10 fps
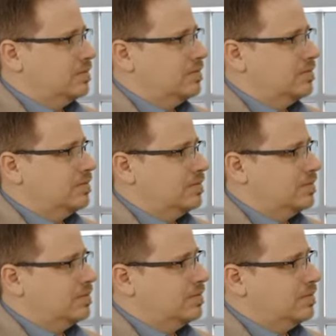
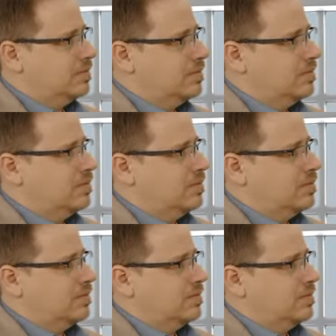
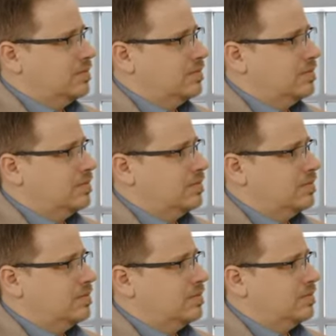
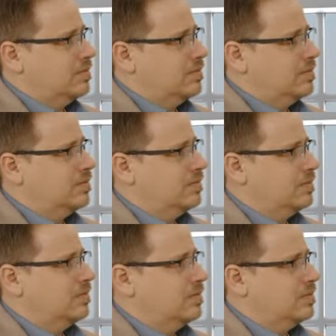
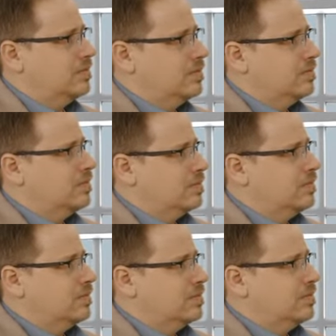
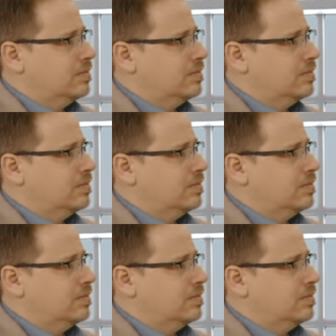(not speaking)